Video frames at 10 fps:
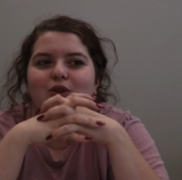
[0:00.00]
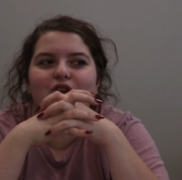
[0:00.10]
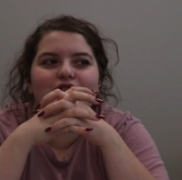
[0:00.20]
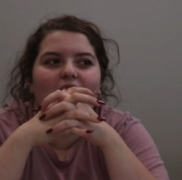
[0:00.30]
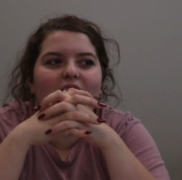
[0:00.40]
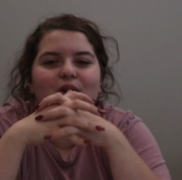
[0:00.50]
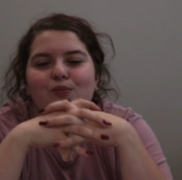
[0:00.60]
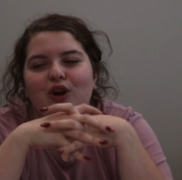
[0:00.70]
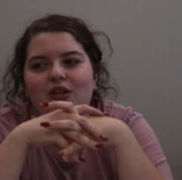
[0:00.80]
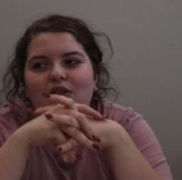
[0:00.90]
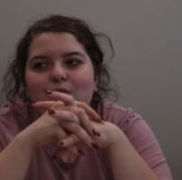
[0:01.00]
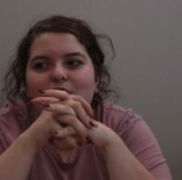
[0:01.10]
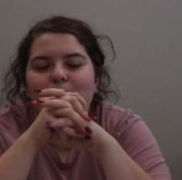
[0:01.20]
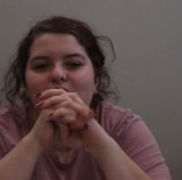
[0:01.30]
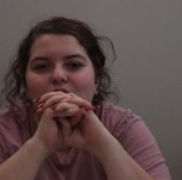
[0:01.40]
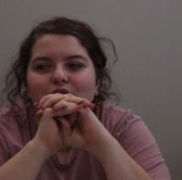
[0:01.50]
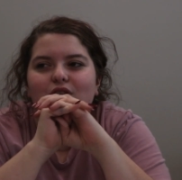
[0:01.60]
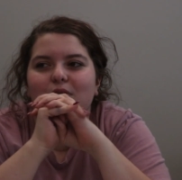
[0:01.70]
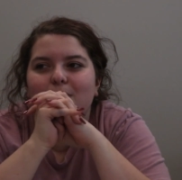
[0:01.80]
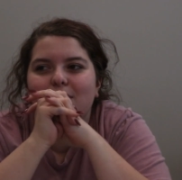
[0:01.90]
Little Rock in Branson with my youth
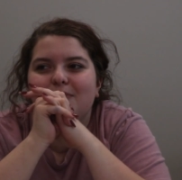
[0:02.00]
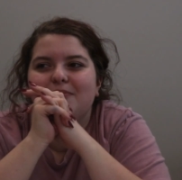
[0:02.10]
group.